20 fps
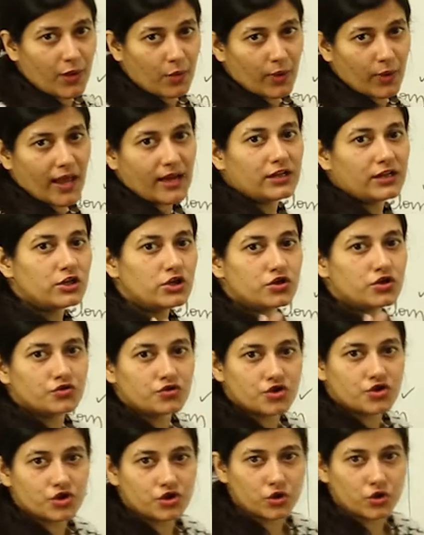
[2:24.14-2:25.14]
where the
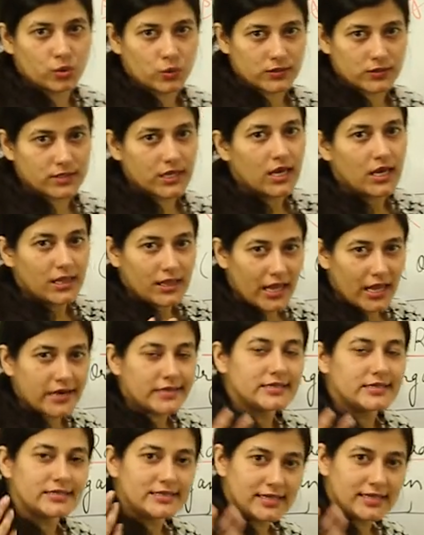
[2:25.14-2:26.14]
nutrition goes. There
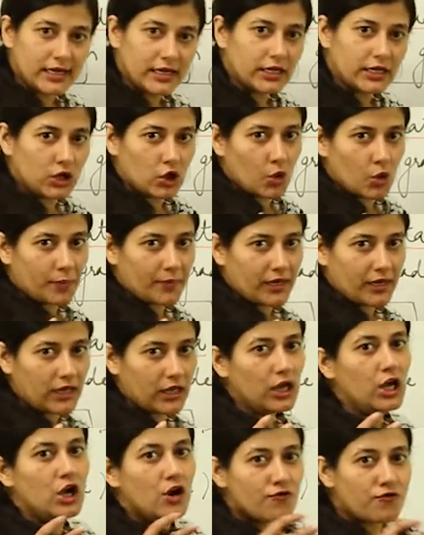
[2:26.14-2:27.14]
is a single
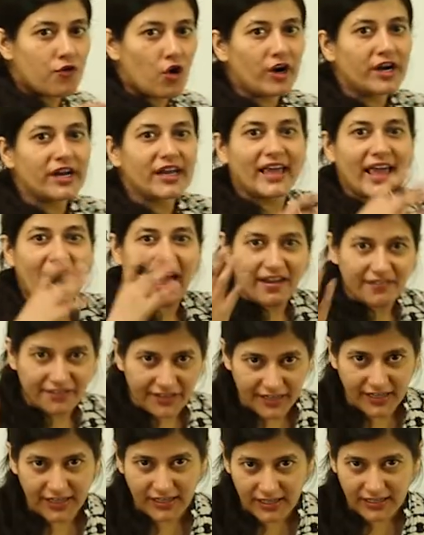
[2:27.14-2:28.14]
opening for a
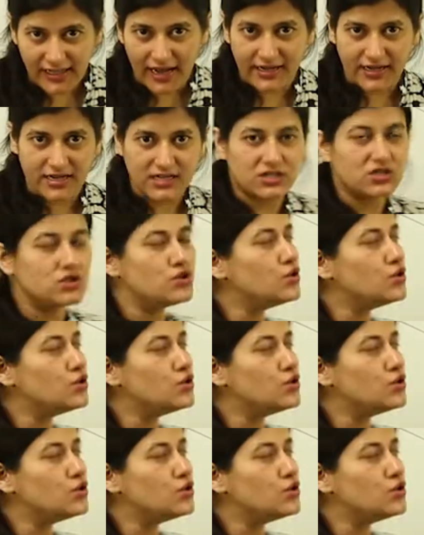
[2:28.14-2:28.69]
cavity that is